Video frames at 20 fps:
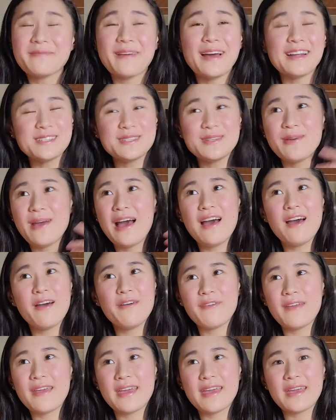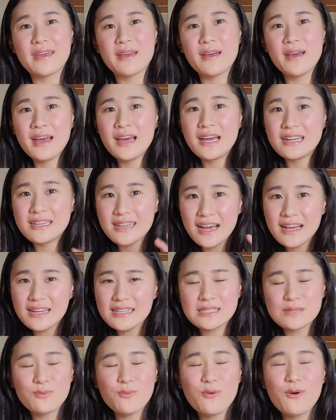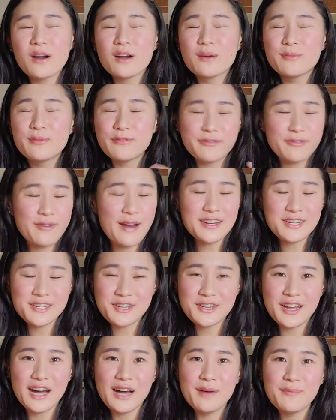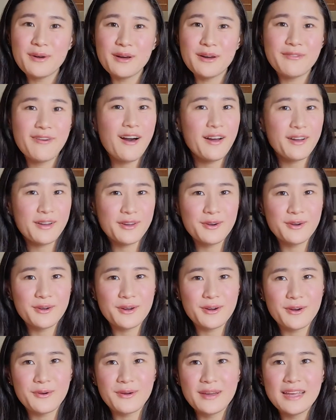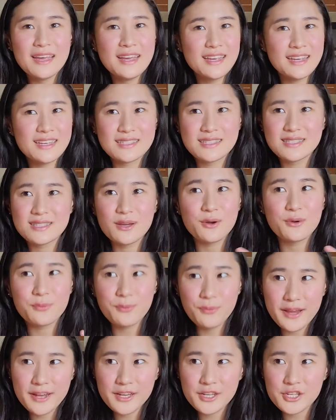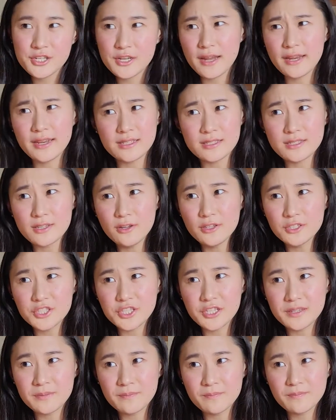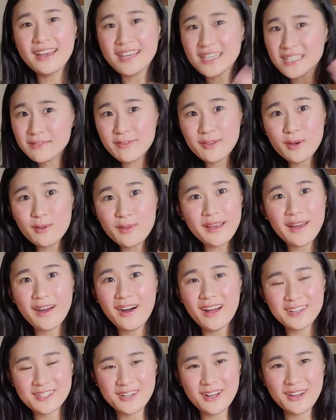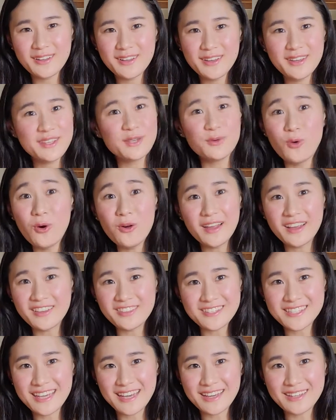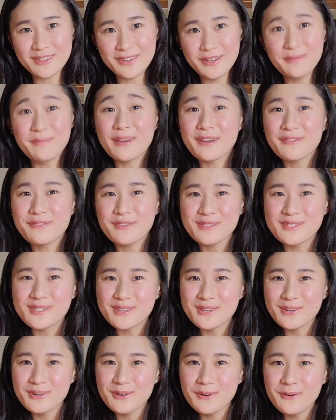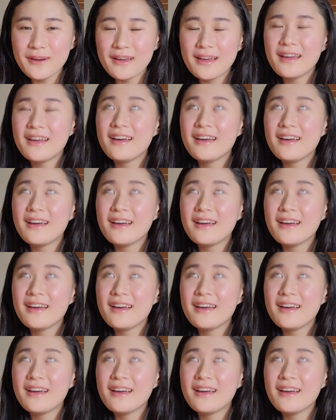imagine you have a nice, warm, fresh cup of hot cocoa. It's so rich and indulgent. I guess if you don't like hot chocolate, you won't like this candle, but if you do,